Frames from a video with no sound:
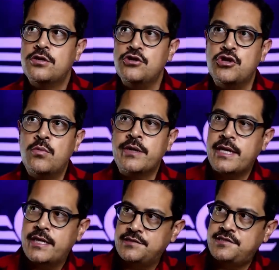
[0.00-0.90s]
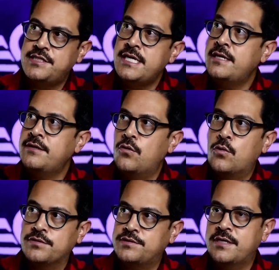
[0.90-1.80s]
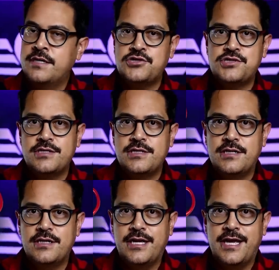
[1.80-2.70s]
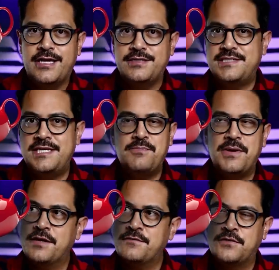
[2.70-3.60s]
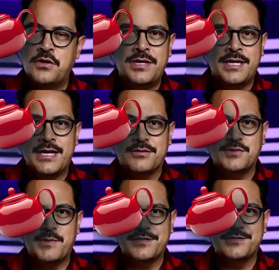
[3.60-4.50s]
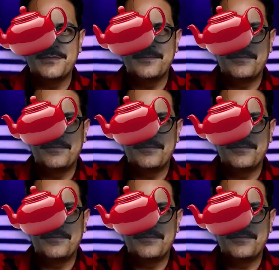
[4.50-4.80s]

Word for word: no one has seen or touched a teapot floating in outer space.